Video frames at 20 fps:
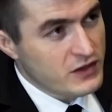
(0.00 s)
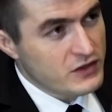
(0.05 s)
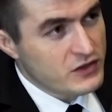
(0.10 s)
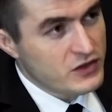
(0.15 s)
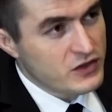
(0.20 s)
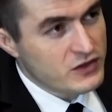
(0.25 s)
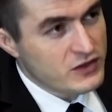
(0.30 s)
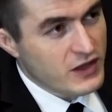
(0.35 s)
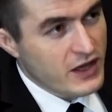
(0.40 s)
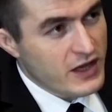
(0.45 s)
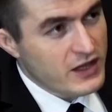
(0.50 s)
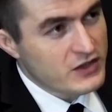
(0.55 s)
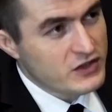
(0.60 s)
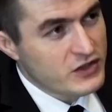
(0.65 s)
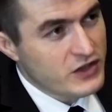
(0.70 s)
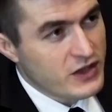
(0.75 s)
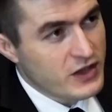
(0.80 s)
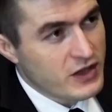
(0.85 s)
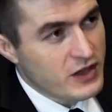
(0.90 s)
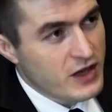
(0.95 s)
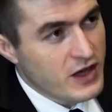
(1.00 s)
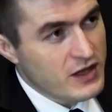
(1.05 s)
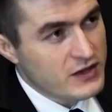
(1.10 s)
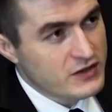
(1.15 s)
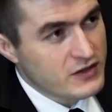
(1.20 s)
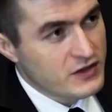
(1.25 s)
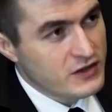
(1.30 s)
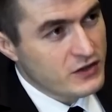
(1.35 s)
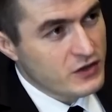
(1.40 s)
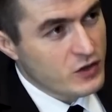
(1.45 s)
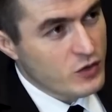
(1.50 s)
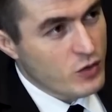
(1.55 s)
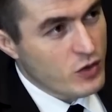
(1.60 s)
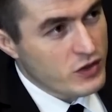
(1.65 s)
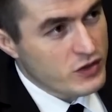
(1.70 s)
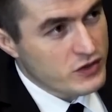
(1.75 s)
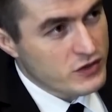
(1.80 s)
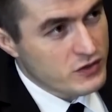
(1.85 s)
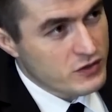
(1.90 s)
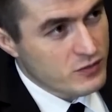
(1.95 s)
I mean, just actually fields, yeah. asking the
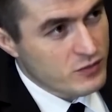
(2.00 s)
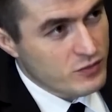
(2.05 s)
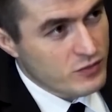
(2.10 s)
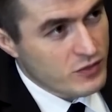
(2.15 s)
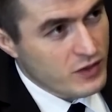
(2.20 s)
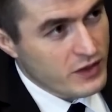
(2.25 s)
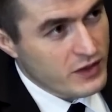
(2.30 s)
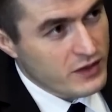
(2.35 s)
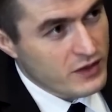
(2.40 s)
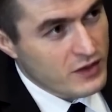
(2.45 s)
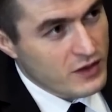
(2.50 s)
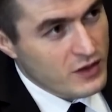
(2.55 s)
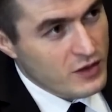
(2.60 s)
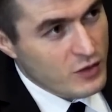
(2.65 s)
question of, like,